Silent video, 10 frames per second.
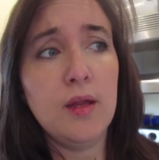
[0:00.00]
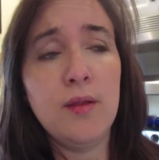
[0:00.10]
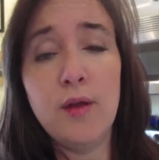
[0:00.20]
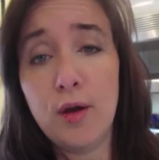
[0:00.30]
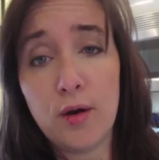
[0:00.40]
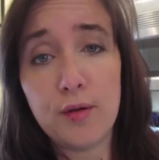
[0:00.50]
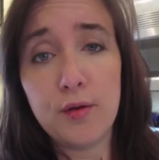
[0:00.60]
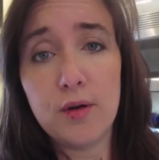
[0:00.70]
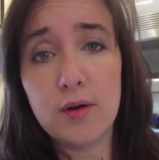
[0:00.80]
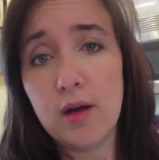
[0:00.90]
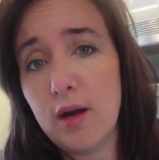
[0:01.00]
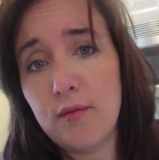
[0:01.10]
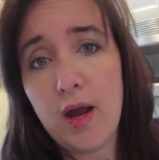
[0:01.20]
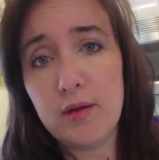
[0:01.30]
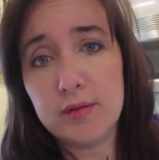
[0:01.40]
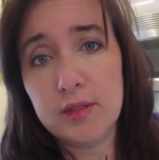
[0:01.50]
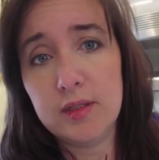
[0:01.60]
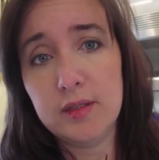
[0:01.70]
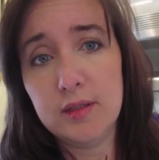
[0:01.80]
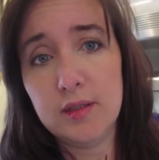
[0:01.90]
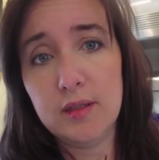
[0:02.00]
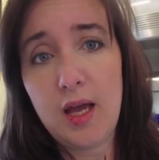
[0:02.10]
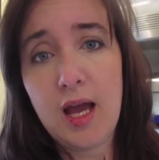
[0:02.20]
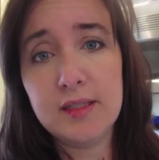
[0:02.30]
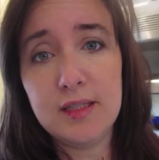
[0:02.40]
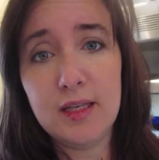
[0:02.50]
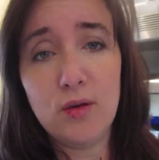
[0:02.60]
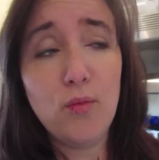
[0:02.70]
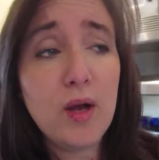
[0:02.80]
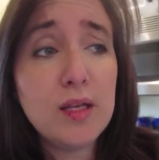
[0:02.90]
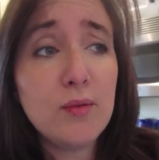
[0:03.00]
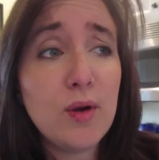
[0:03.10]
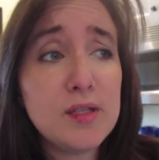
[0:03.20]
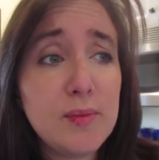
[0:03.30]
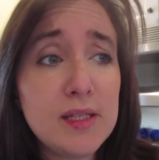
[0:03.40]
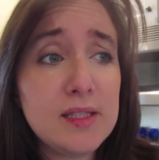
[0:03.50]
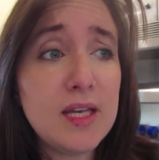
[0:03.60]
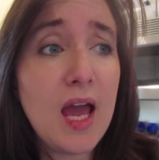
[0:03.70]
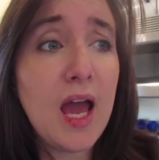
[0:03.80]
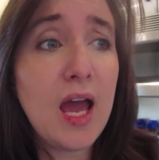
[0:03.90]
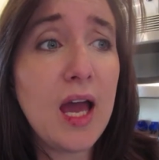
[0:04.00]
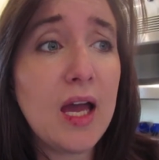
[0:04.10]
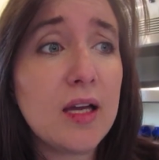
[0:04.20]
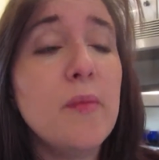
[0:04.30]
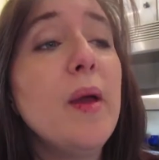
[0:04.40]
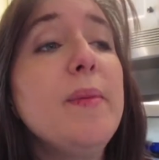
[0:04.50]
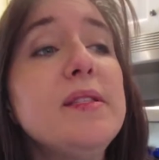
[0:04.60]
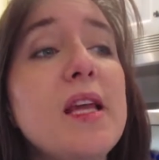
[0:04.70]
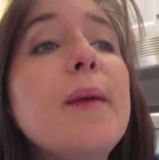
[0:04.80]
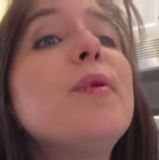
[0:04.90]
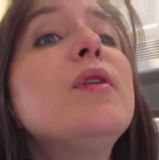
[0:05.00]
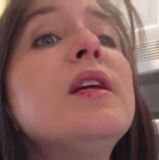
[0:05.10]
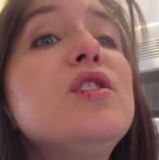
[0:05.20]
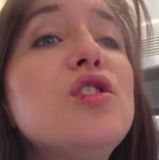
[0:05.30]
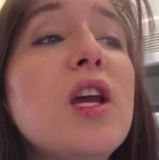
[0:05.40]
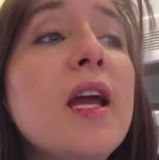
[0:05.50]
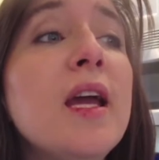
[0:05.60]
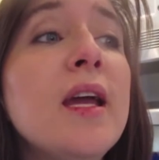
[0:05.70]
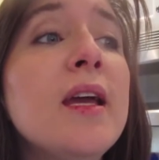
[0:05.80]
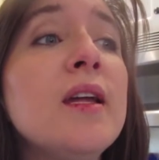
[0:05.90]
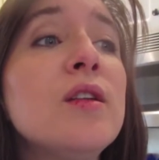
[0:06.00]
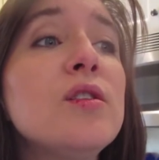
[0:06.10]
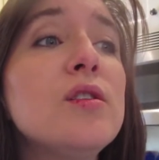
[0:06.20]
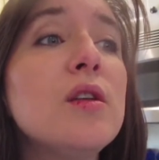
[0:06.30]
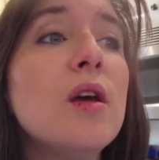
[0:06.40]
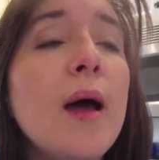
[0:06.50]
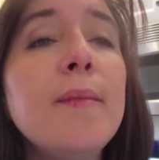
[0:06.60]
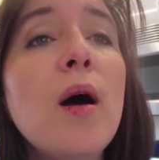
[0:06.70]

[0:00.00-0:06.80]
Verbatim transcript: they're, they're around. Asking, when, where's my snack? The baby's diaper needs changed. I'm